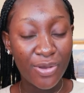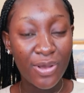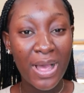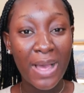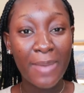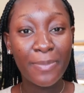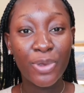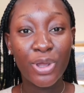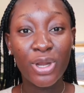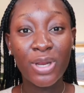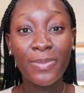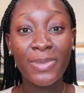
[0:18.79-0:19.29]

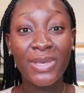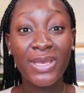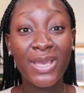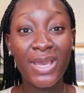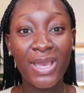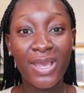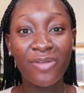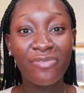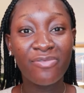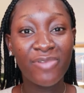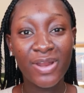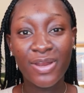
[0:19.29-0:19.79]
I'm gonna be
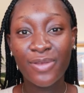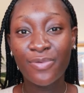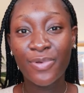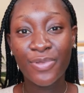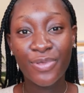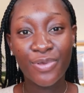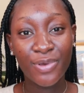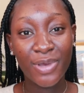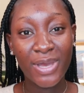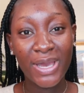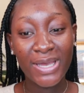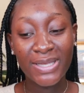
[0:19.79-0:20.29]
getting ready
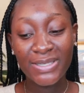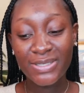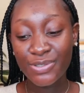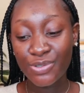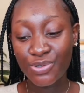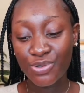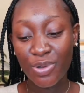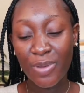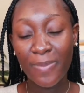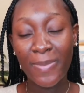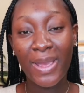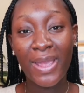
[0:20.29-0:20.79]
with you guys,
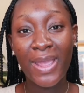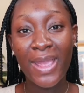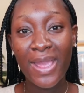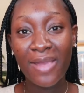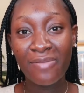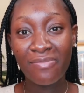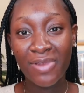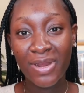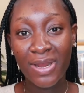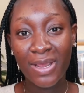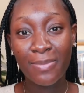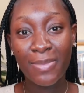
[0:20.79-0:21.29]
doing my
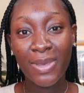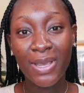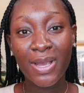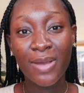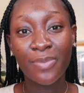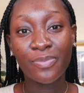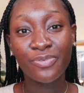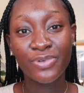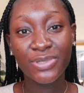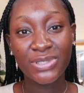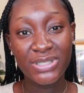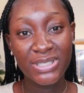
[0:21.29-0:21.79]
everyday
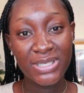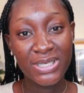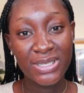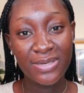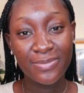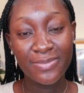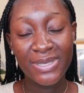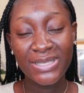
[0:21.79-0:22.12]
makeup routine,